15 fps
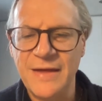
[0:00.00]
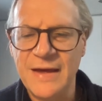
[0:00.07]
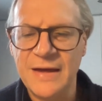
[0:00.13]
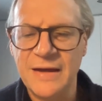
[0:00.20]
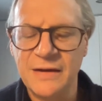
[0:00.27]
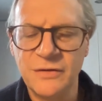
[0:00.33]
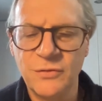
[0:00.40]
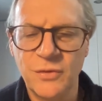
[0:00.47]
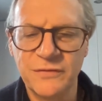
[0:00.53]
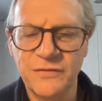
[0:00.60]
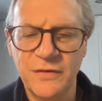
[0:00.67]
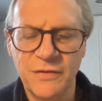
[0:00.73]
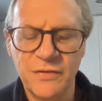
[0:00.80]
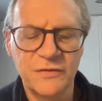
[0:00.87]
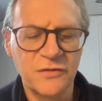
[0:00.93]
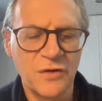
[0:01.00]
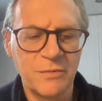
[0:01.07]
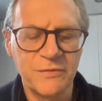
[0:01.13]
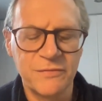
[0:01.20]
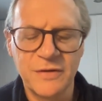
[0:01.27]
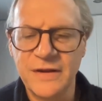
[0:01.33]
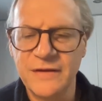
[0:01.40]
there and you want it at the
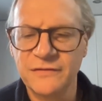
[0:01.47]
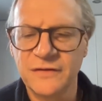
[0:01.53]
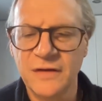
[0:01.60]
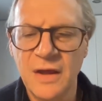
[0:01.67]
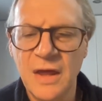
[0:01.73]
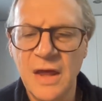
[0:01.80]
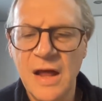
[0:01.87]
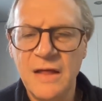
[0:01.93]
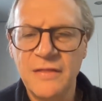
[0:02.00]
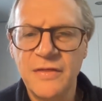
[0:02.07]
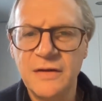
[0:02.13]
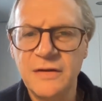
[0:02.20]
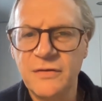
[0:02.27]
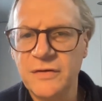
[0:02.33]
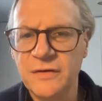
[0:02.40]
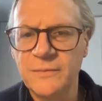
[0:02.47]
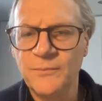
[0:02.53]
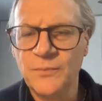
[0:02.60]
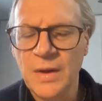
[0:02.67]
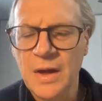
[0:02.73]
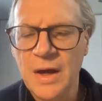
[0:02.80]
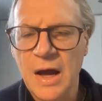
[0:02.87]
top of the list, then you can
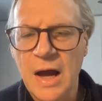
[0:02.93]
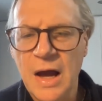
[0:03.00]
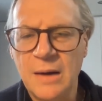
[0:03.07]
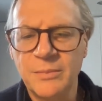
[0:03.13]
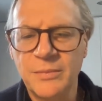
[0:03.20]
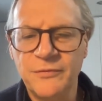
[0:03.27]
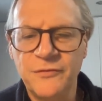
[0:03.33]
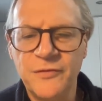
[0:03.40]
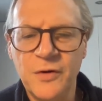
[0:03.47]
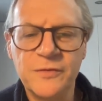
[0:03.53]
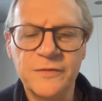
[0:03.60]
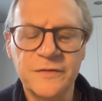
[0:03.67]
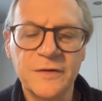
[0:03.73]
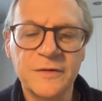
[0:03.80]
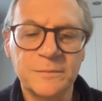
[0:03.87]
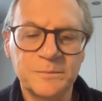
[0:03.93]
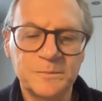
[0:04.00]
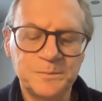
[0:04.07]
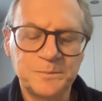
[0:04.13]
upvote it.